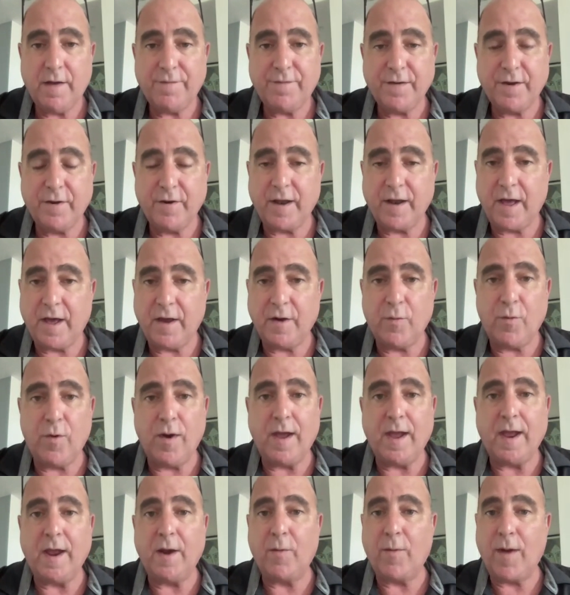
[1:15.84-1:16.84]
figured out a
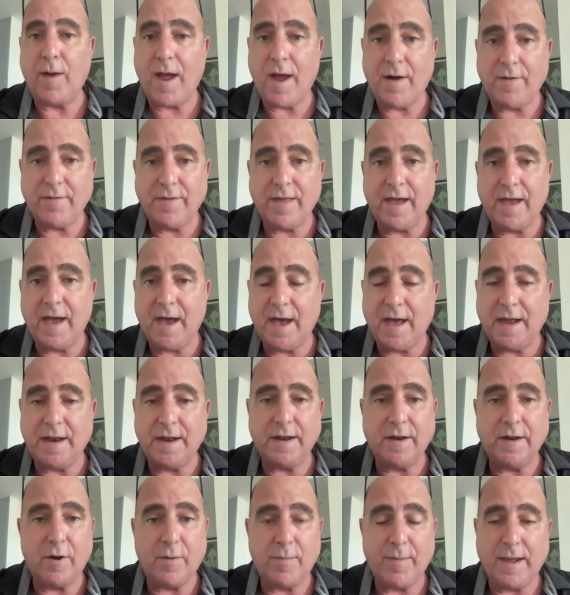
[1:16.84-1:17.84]
way around that
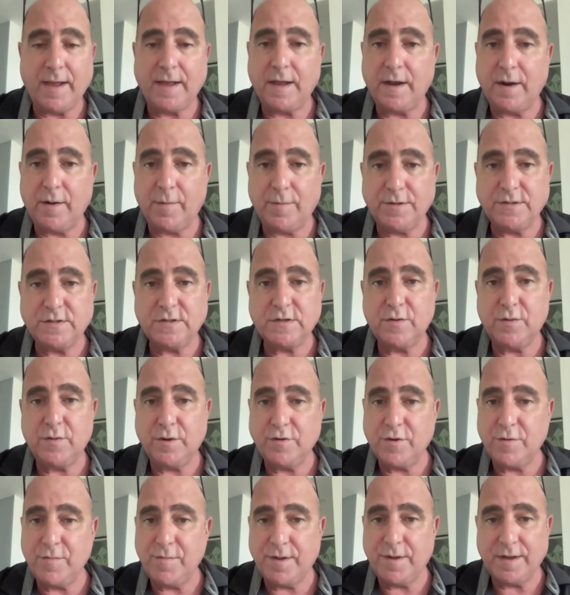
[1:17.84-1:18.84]
and are making almost
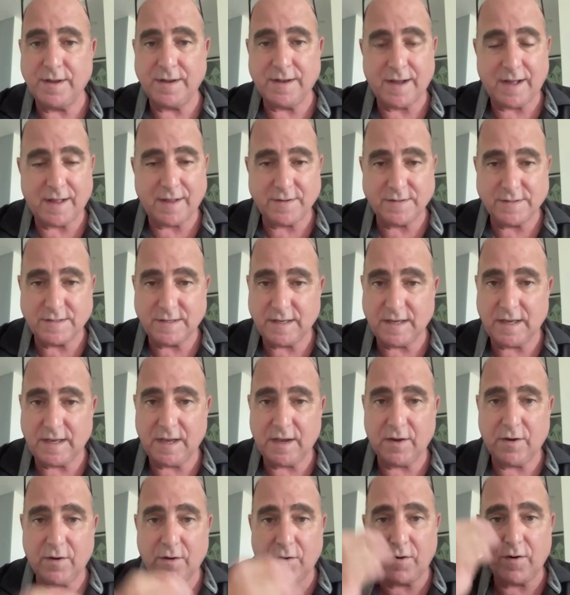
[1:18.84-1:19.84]
$200 million a
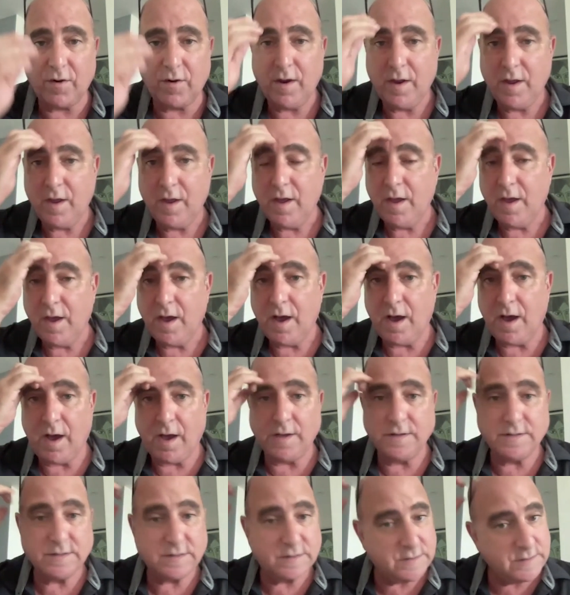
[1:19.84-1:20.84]
year,
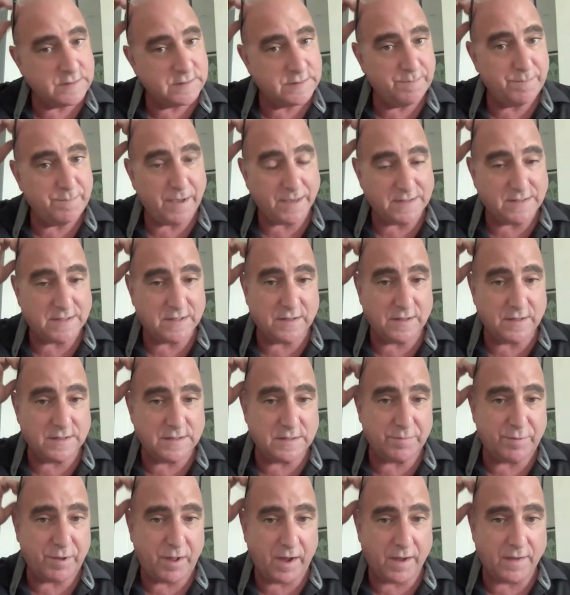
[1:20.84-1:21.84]
basically
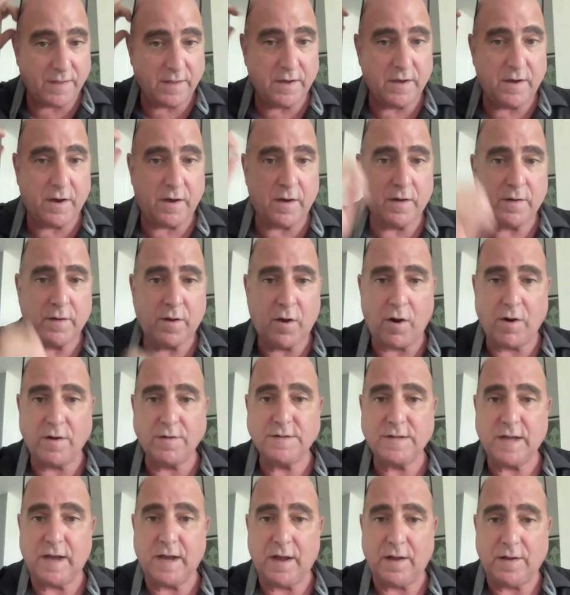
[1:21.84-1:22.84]
supplying the
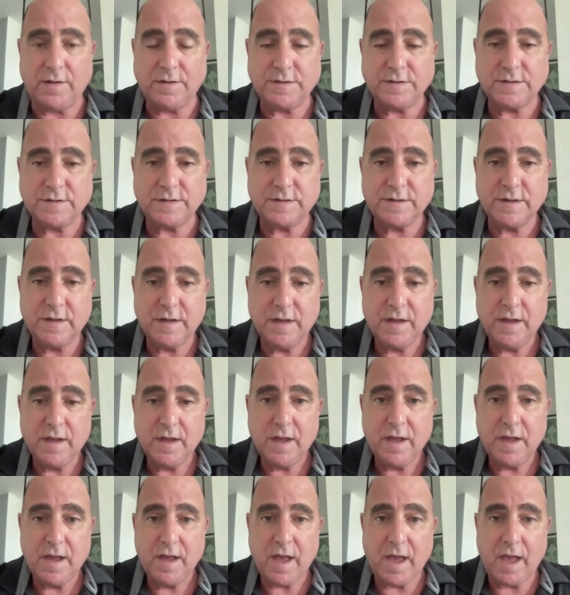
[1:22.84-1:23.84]
cartels.
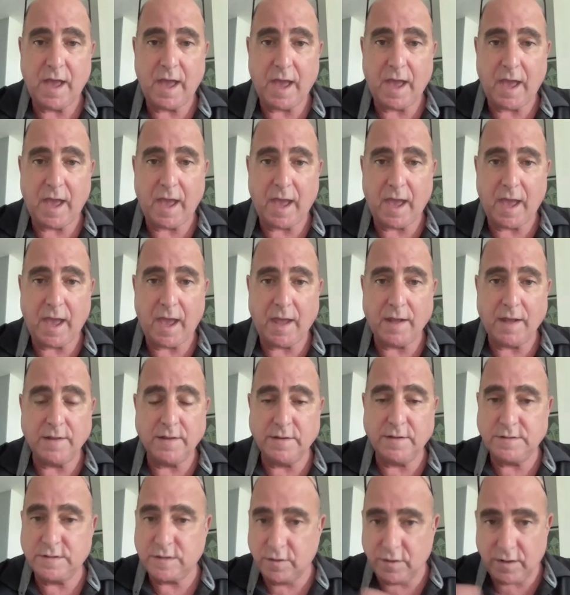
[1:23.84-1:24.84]

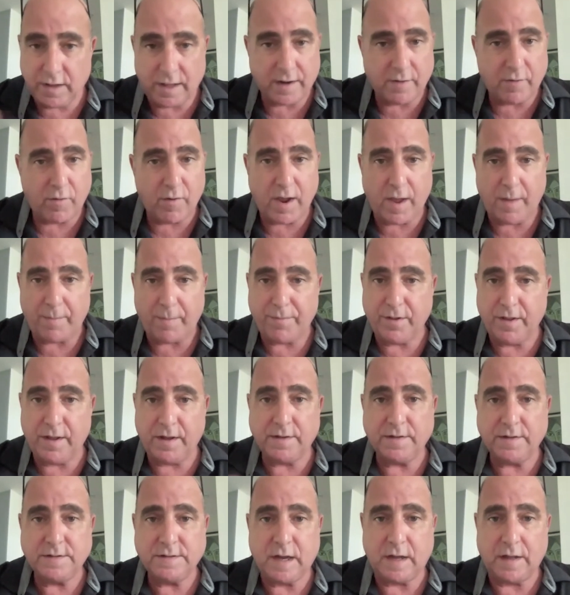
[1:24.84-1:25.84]
And so let it rip.
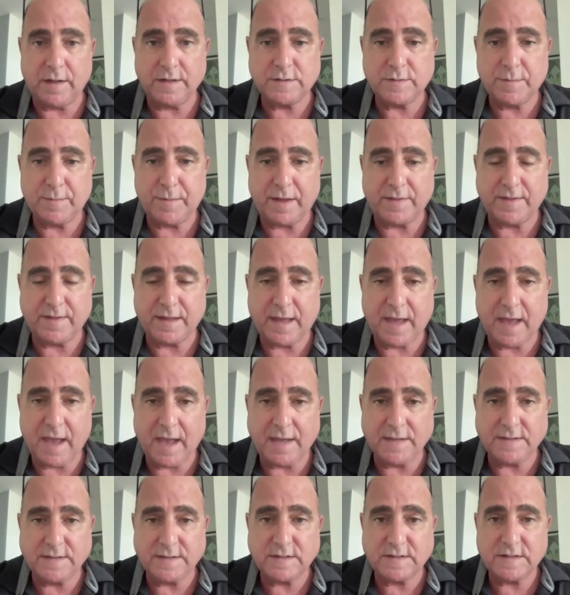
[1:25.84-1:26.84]
Tell us about the
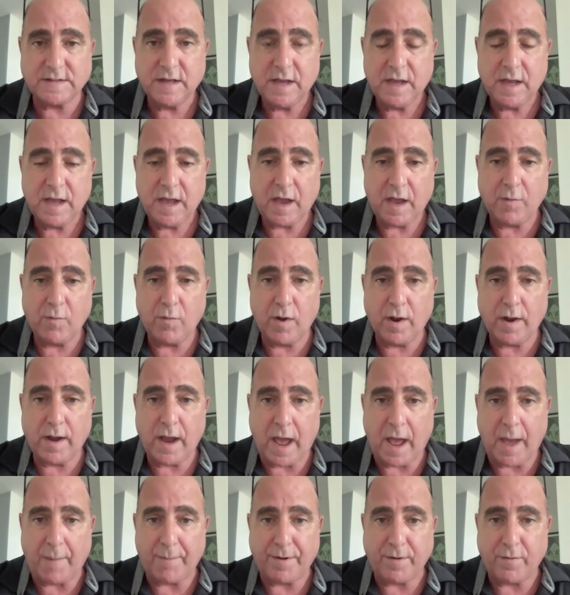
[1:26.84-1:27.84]
case and what
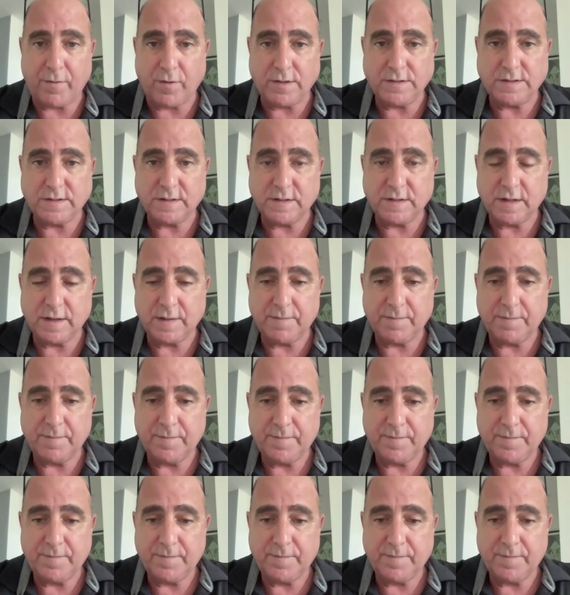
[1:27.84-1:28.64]
happened recently.